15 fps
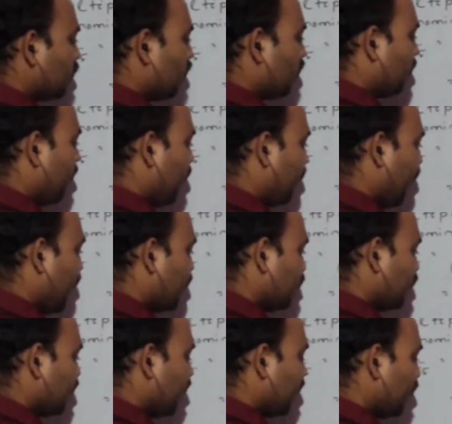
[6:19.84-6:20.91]
root 5 as
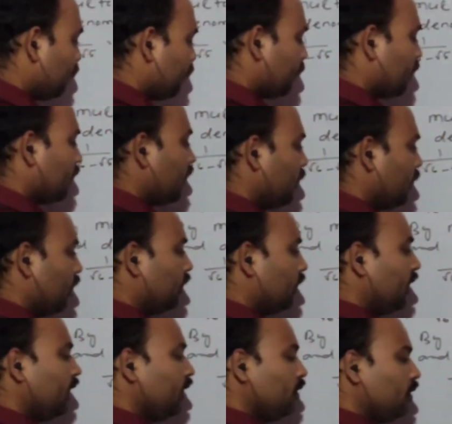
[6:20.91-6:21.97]
usual,
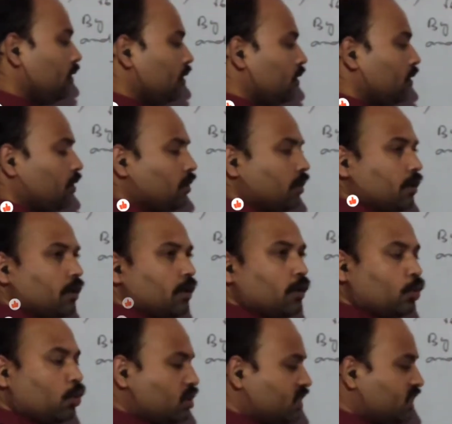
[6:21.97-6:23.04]
then
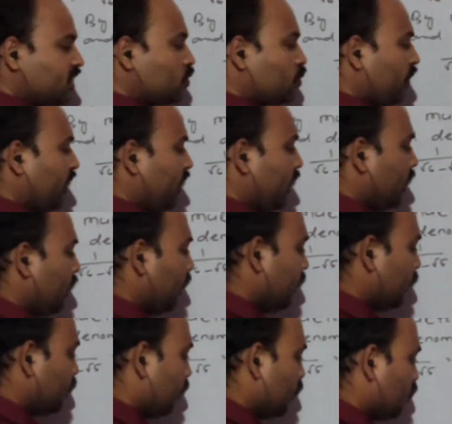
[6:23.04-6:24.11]
root 6 square
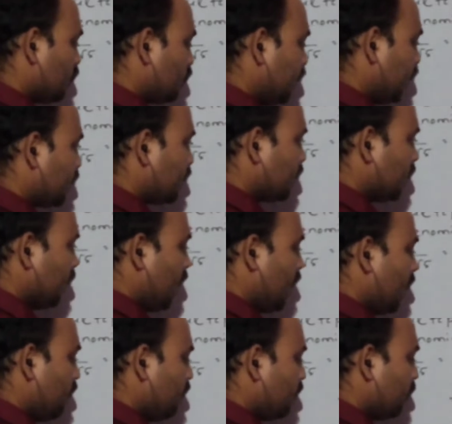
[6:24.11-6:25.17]
equal to 6
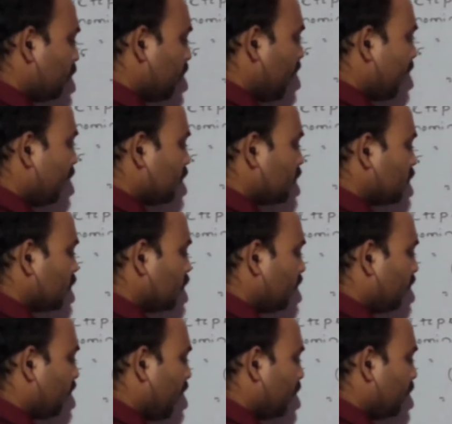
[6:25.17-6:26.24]
and minus root
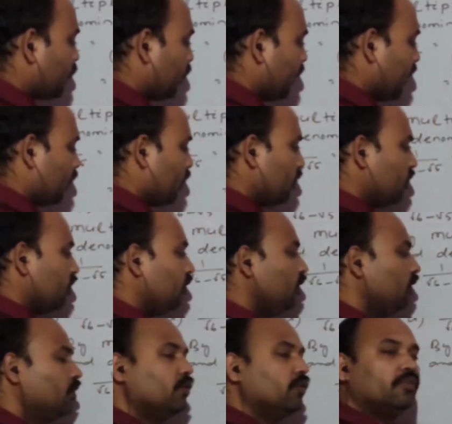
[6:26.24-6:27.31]
5 square equal to
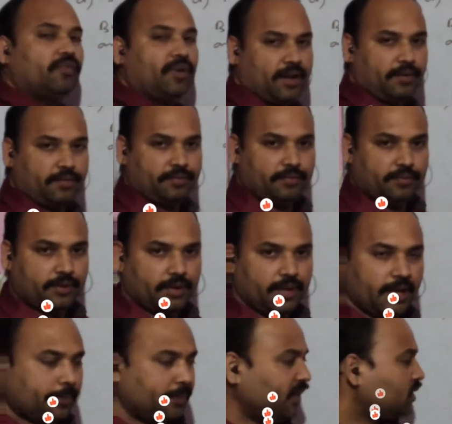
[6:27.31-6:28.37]
5.
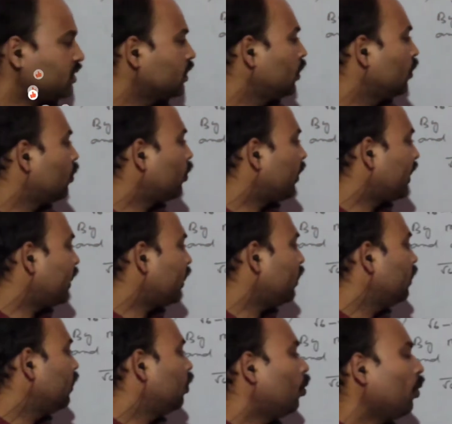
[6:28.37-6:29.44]
It means when
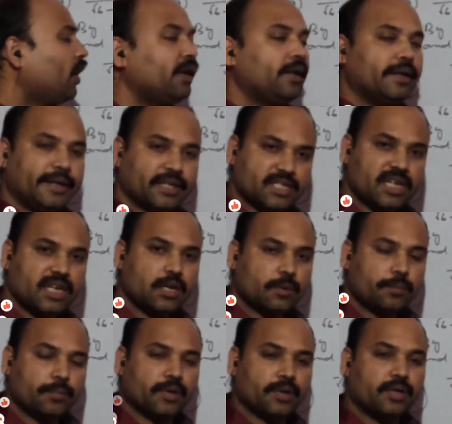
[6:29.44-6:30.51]
one irrational
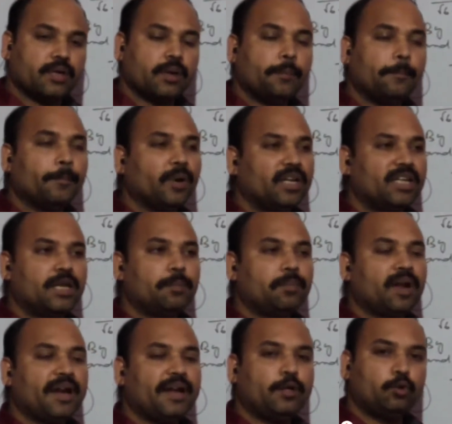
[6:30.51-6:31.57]
number
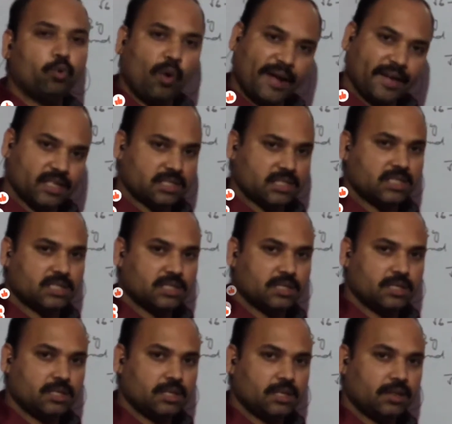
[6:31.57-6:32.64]
multiplied twice,
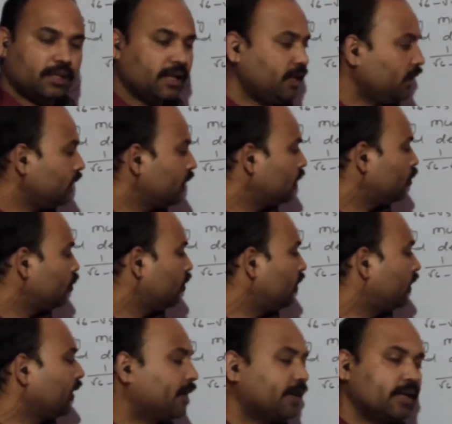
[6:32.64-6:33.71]
then we
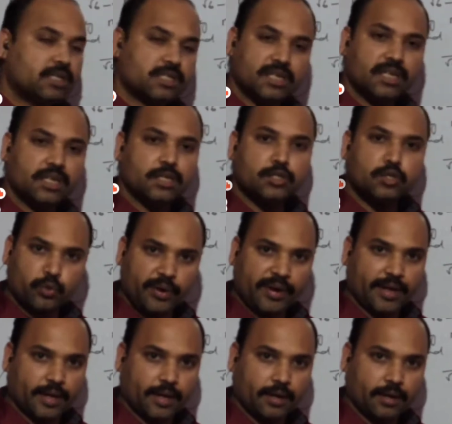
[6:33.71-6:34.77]
will get its square.